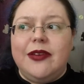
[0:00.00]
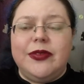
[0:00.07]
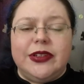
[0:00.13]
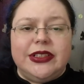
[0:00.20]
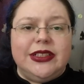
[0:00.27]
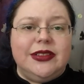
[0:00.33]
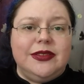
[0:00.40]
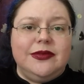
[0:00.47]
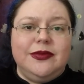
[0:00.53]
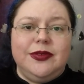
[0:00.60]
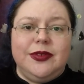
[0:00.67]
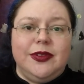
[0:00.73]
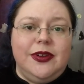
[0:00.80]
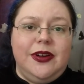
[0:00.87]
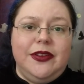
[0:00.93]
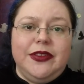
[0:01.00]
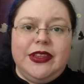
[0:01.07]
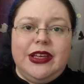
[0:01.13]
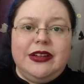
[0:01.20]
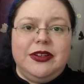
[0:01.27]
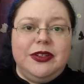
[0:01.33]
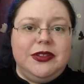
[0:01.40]
Evelyn, for all
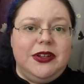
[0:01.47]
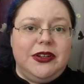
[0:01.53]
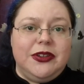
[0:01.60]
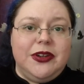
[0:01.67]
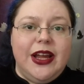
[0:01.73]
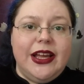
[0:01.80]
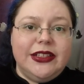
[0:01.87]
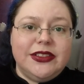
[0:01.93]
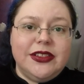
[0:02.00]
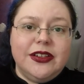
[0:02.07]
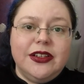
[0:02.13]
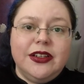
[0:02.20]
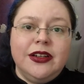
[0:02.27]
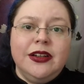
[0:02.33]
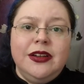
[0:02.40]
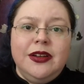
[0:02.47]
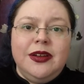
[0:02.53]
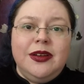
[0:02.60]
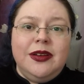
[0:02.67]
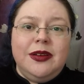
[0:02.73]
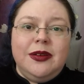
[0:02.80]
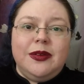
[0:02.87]
that her daughter hates her,
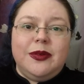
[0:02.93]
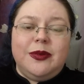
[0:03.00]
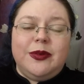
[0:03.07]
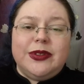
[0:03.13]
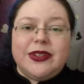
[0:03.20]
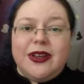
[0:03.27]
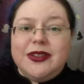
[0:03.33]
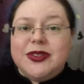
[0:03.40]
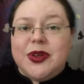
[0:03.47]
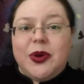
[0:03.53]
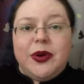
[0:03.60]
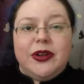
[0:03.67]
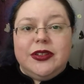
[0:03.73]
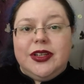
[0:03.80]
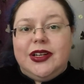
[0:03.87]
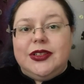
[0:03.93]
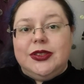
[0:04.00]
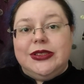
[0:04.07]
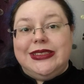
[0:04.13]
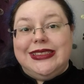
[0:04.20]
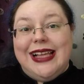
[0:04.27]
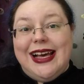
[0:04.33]
was also her
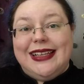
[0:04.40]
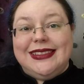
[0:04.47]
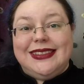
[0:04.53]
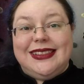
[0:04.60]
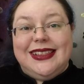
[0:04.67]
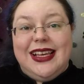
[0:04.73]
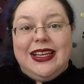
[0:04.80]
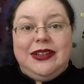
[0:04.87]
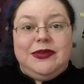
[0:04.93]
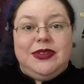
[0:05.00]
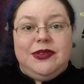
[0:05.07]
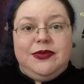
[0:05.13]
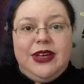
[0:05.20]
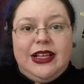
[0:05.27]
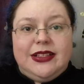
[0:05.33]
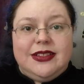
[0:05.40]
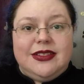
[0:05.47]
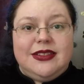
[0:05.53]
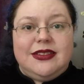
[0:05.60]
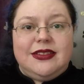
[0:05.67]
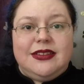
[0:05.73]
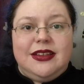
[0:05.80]
daughter's last line of
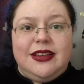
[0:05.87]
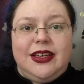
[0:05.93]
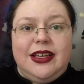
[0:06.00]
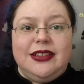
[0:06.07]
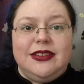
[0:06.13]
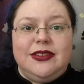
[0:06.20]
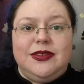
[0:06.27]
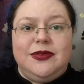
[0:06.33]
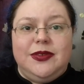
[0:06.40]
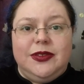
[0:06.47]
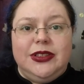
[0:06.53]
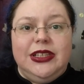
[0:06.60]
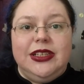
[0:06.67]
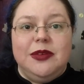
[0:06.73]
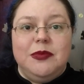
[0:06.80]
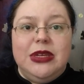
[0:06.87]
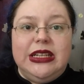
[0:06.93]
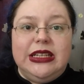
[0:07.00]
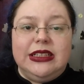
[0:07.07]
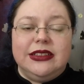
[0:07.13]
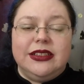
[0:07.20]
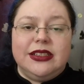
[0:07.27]
defense against fully
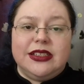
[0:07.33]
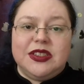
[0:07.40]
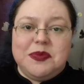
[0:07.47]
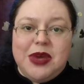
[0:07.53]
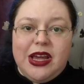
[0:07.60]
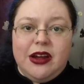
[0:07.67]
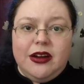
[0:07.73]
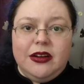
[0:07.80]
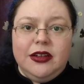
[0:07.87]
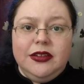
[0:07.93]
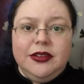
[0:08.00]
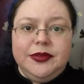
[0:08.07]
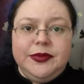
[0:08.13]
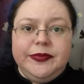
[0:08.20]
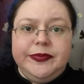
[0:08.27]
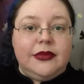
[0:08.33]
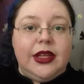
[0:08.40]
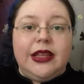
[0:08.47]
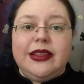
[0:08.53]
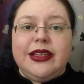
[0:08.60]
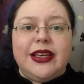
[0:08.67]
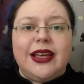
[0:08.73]
committing to despair.
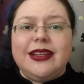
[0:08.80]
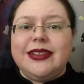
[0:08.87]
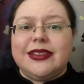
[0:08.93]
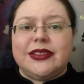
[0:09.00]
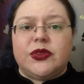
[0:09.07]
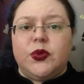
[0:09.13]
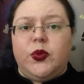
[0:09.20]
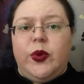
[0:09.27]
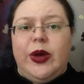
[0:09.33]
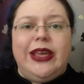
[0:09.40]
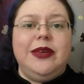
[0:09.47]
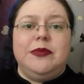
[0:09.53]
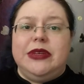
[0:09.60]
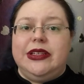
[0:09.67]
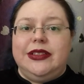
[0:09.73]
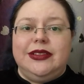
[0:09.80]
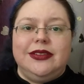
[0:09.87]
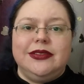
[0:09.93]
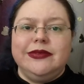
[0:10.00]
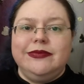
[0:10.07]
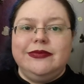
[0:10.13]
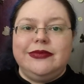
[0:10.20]
In the end, it's
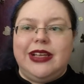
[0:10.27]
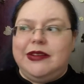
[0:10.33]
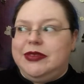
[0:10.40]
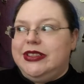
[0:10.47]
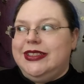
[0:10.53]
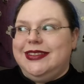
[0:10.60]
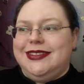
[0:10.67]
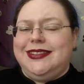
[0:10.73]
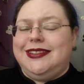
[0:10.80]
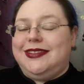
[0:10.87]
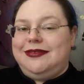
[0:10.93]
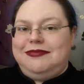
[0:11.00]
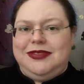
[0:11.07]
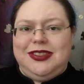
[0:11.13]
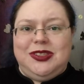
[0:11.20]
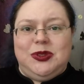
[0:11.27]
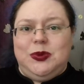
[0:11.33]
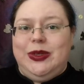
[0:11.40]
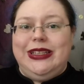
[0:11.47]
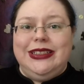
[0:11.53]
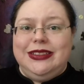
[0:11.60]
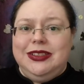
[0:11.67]
Waymond, Evelyn's
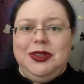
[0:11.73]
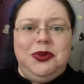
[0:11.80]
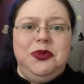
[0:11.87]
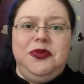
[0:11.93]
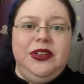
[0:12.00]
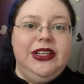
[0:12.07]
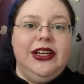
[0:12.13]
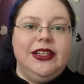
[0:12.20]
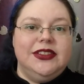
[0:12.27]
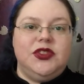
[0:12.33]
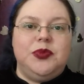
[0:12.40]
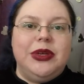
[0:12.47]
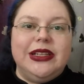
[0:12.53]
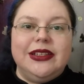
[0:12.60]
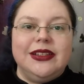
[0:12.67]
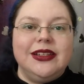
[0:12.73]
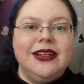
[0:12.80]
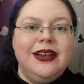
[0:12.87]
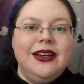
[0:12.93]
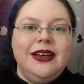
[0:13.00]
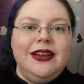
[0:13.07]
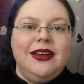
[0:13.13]
sweet, goofy husband,
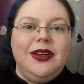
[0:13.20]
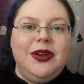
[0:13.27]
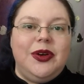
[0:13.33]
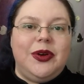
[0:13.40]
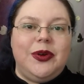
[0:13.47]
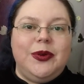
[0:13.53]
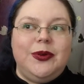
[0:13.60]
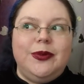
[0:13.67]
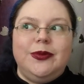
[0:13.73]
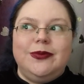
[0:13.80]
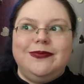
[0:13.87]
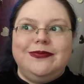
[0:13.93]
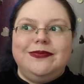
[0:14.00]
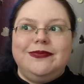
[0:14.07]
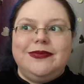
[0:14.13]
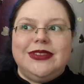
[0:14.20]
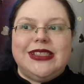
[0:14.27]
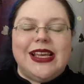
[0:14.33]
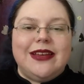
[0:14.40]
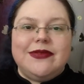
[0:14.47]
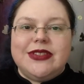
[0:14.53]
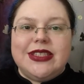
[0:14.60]
who
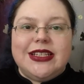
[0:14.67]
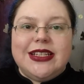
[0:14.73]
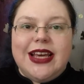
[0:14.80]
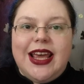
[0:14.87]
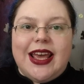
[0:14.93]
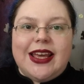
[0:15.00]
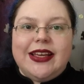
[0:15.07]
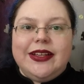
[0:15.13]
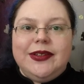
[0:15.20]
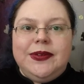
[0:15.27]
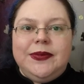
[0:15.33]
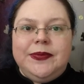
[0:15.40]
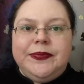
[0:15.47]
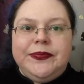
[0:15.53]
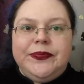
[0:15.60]
saves the day.